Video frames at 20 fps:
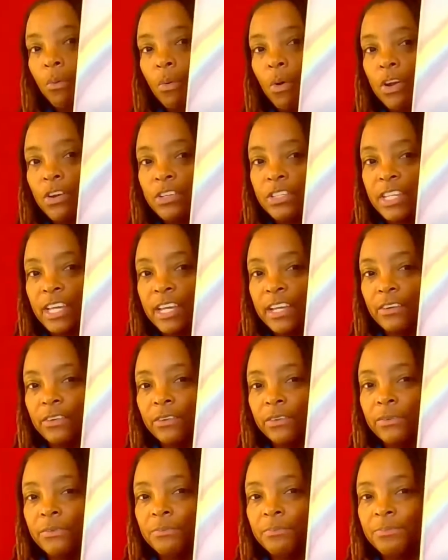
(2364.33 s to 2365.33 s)
water
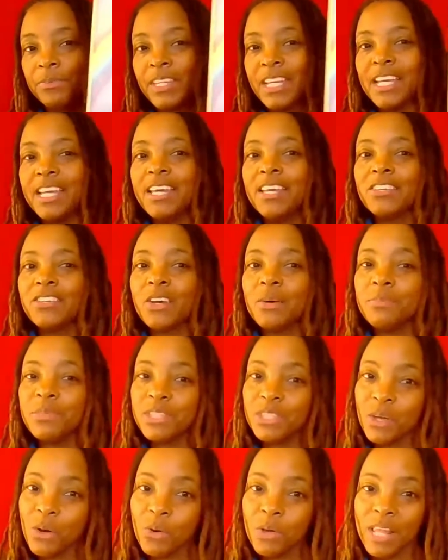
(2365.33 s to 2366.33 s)
cycle. So I'm
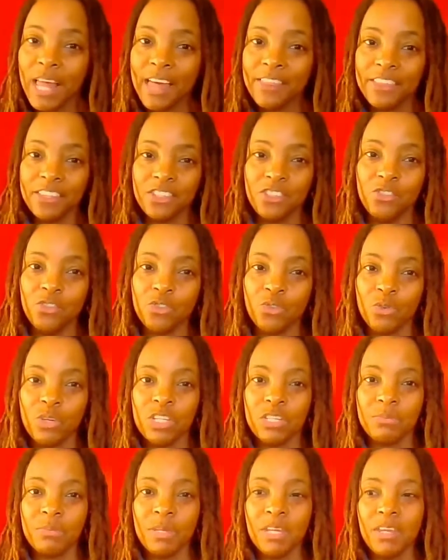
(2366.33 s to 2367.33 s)
so glad that you
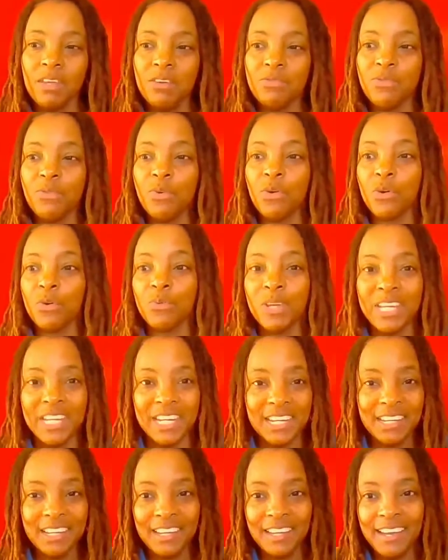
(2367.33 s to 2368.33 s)
joined me for a
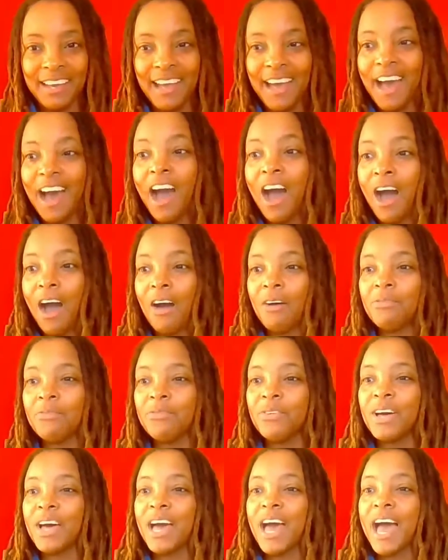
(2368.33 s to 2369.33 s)
reading of